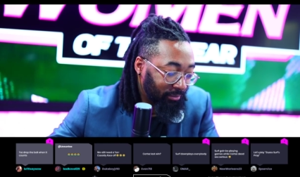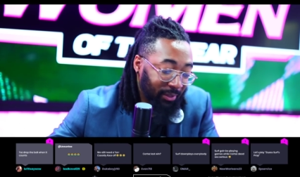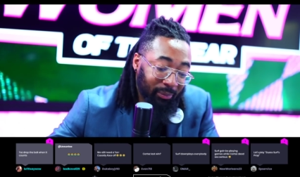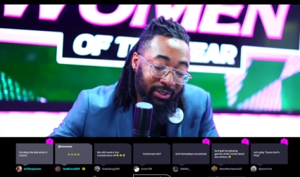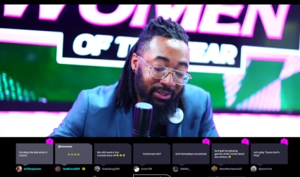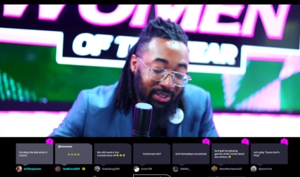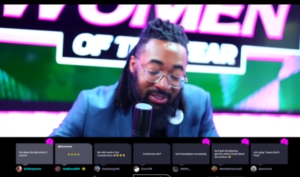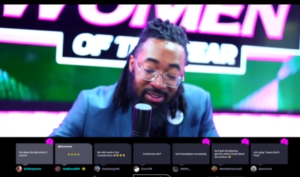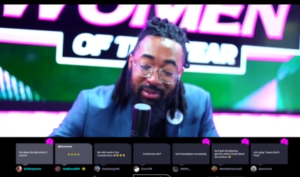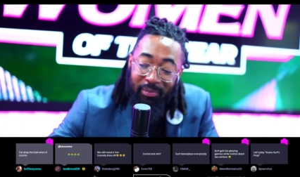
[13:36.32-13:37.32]
But this
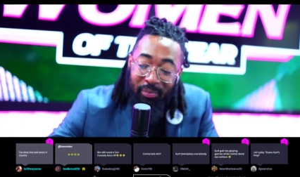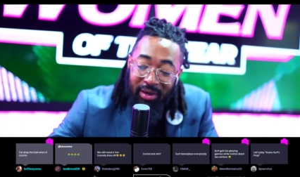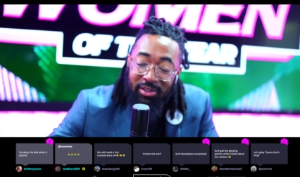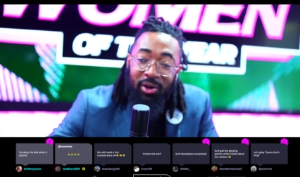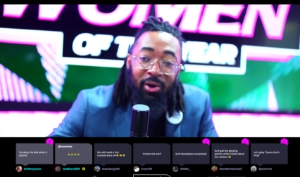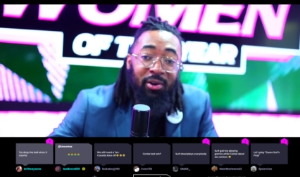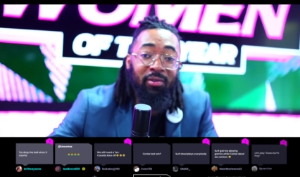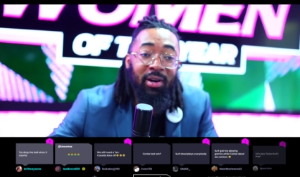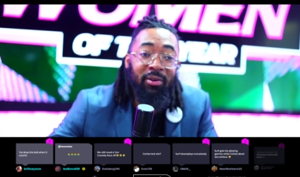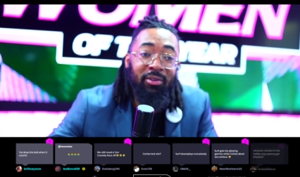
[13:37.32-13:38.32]
is the big
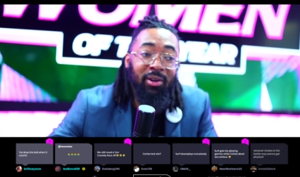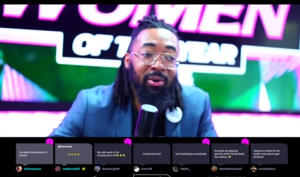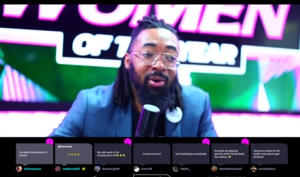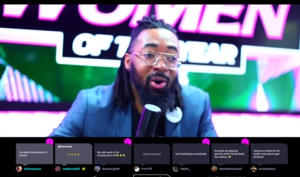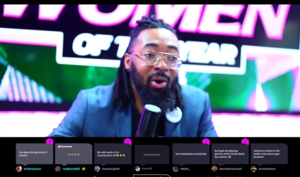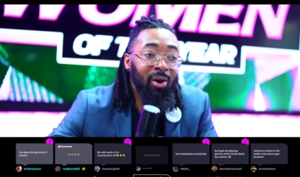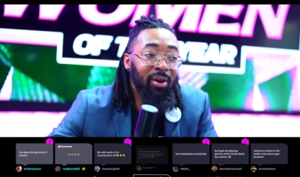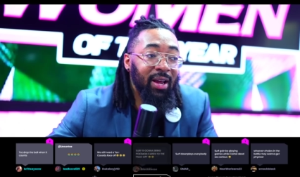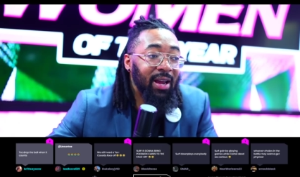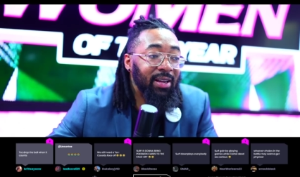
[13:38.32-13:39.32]
turnaround though. All
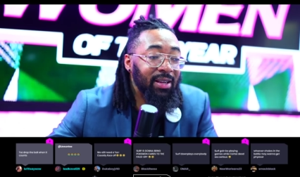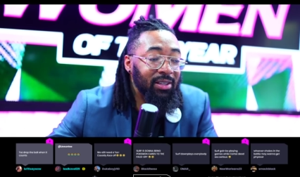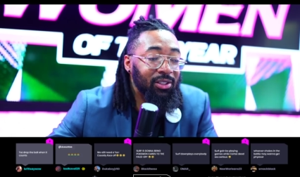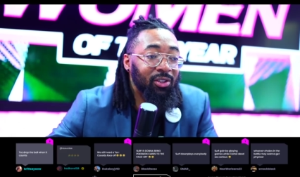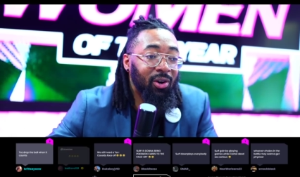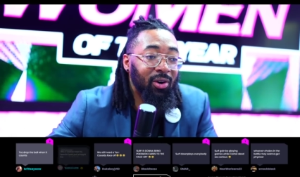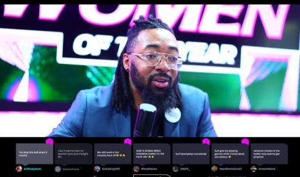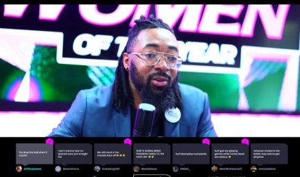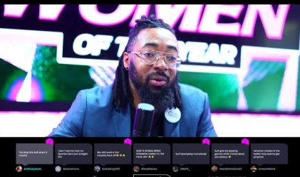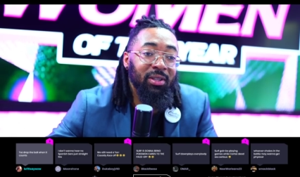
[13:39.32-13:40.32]
that ish talking
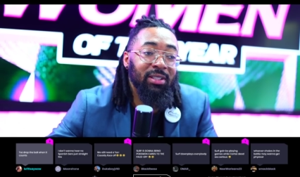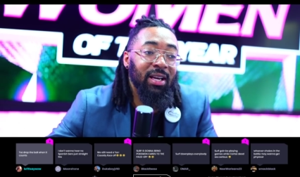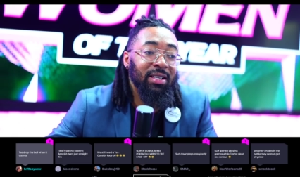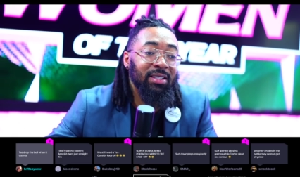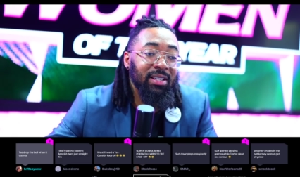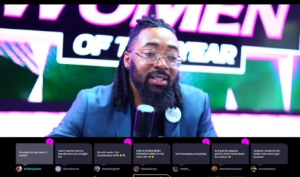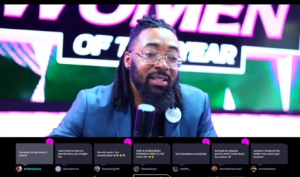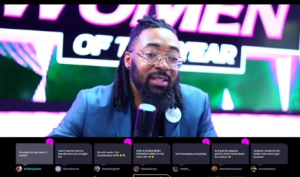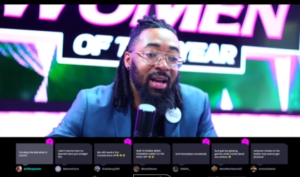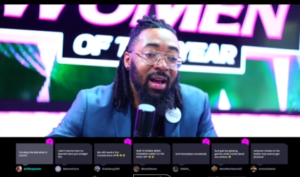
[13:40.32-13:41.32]
Cortez, this your
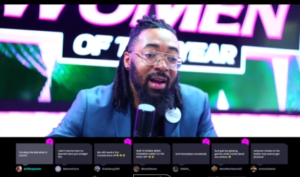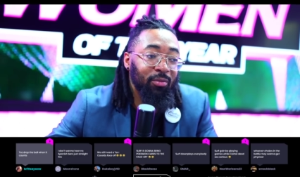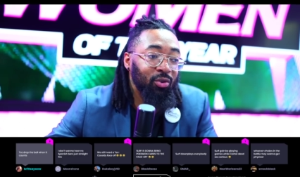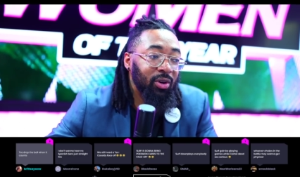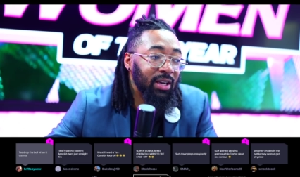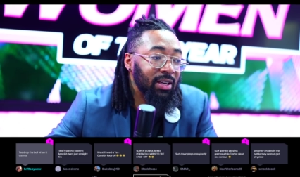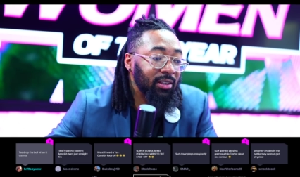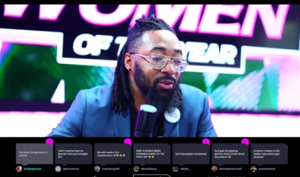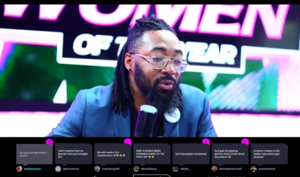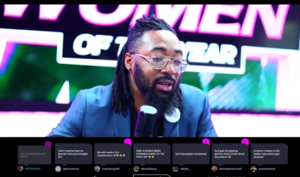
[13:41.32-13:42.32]
time. You can
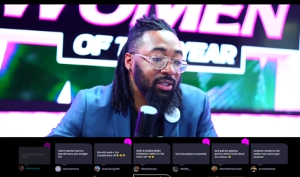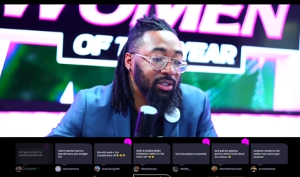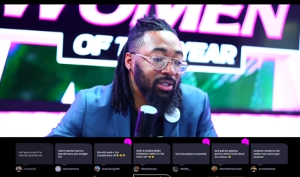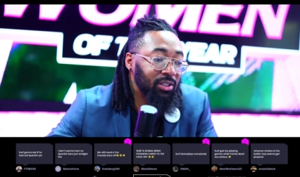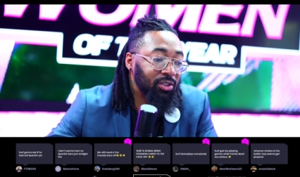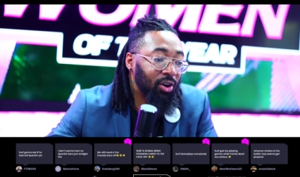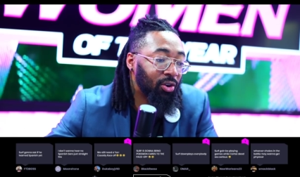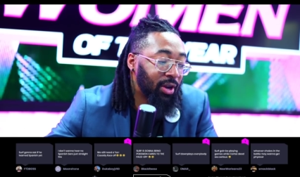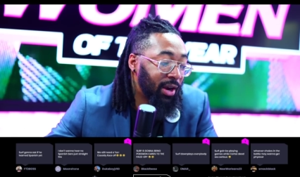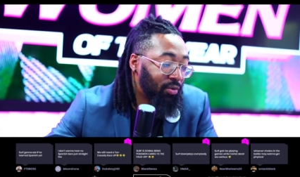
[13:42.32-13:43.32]
you can just turn all
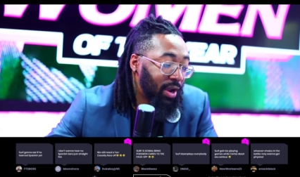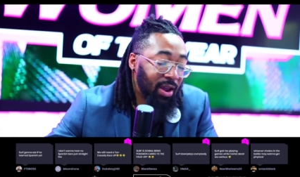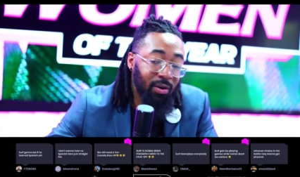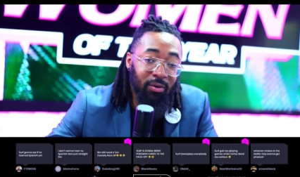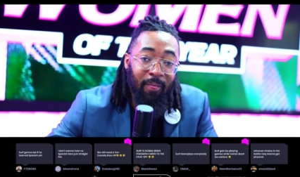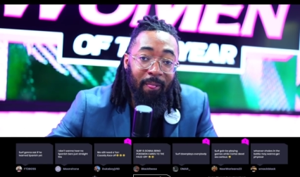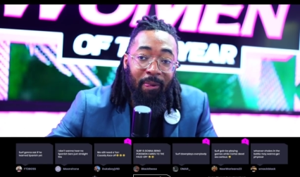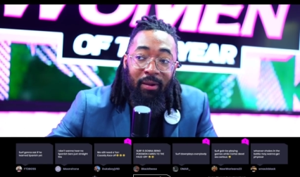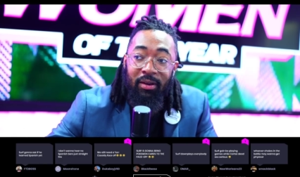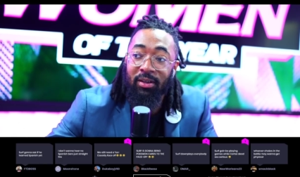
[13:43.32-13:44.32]
that around.
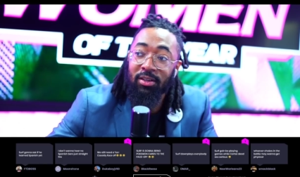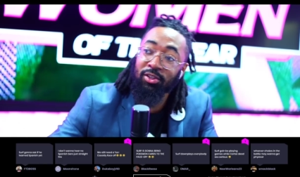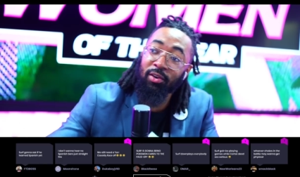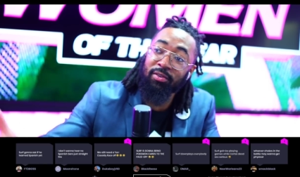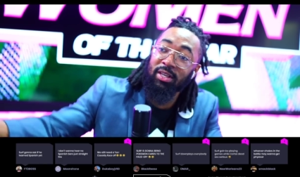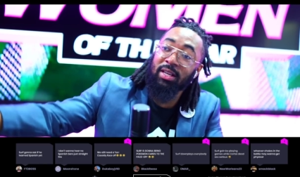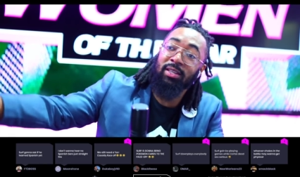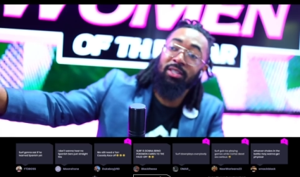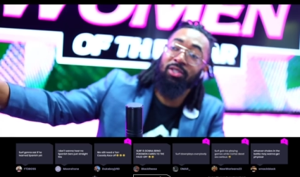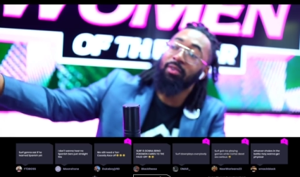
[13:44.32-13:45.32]
Surf said
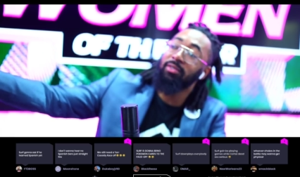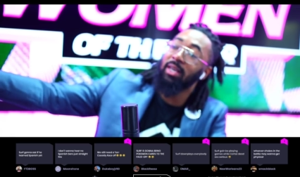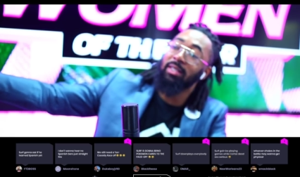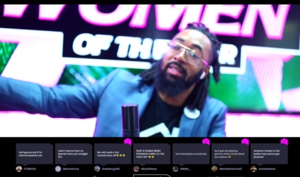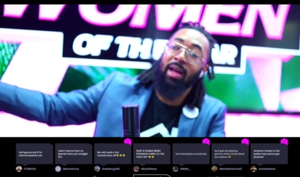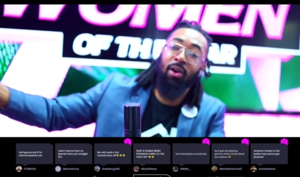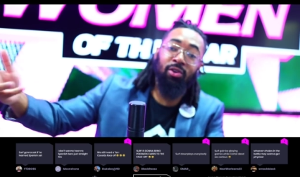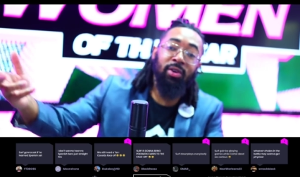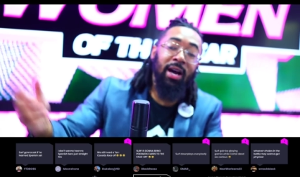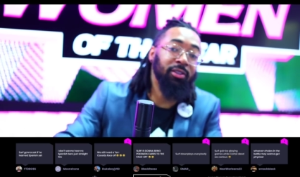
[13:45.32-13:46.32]
this, Surf said that. All you
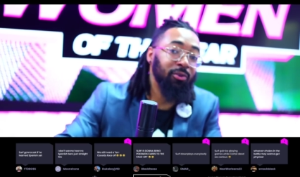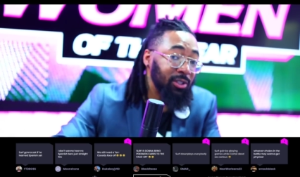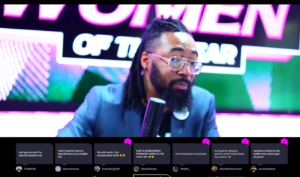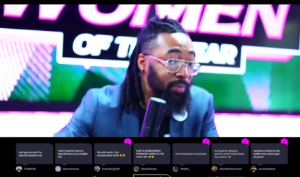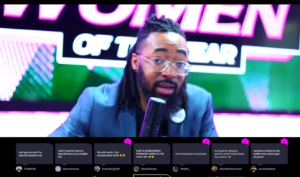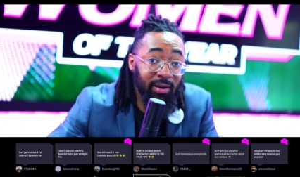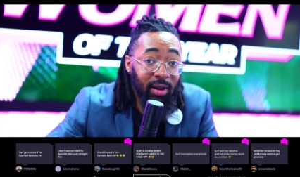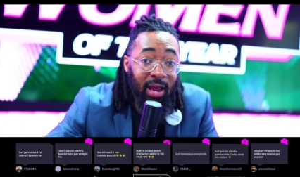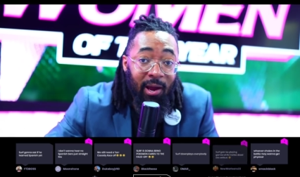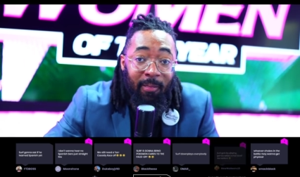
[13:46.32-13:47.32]
gotta do is beat him now.